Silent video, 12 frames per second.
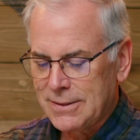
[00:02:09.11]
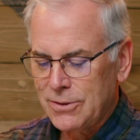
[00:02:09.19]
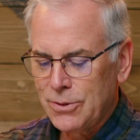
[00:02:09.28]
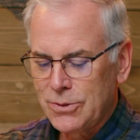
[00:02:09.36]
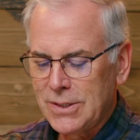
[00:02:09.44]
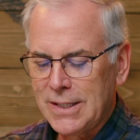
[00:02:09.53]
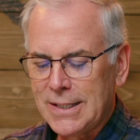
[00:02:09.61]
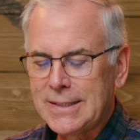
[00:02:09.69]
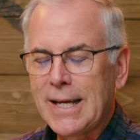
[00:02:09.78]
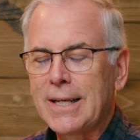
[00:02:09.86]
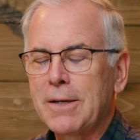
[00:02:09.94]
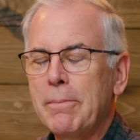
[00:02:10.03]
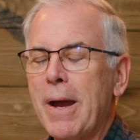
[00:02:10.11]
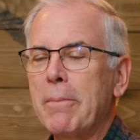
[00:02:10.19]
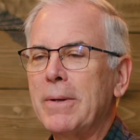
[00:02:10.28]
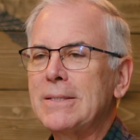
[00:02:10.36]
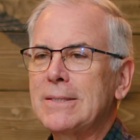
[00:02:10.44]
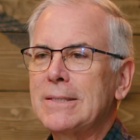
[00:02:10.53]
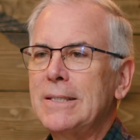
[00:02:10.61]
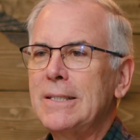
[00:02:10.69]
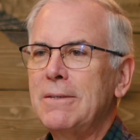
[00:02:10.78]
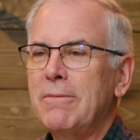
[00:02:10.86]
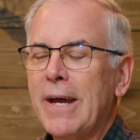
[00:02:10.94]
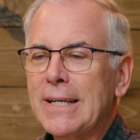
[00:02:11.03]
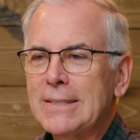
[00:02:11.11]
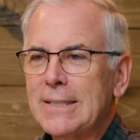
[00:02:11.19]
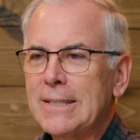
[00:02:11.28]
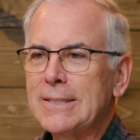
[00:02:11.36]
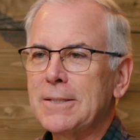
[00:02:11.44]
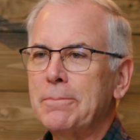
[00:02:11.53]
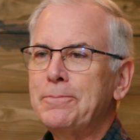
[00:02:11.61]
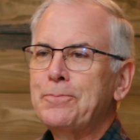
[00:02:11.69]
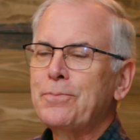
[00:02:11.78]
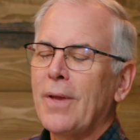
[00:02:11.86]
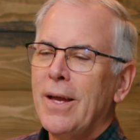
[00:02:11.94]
using the Ten Commandments in evangelism,